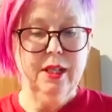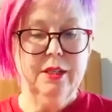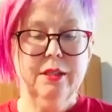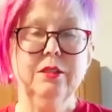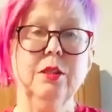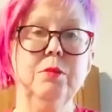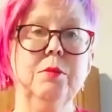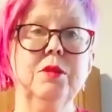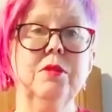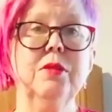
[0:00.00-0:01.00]
The
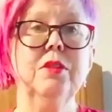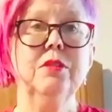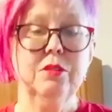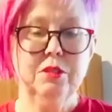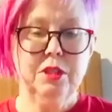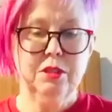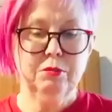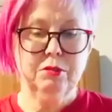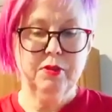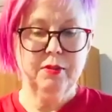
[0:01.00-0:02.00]
symptoms of this disease were
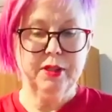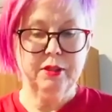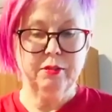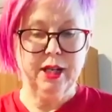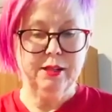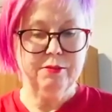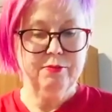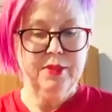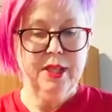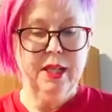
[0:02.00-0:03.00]
very grave,
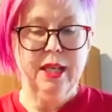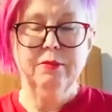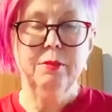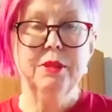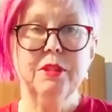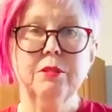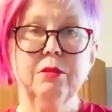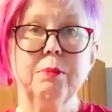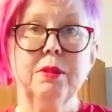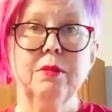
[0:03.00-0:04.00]
and from its
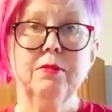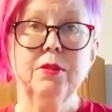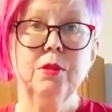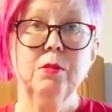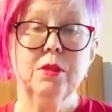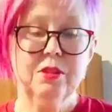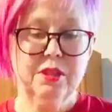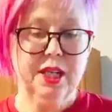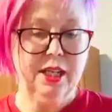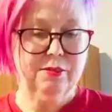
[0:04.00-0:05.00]
grip few were
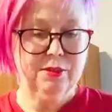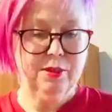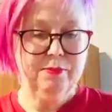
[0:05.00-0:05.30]
saved.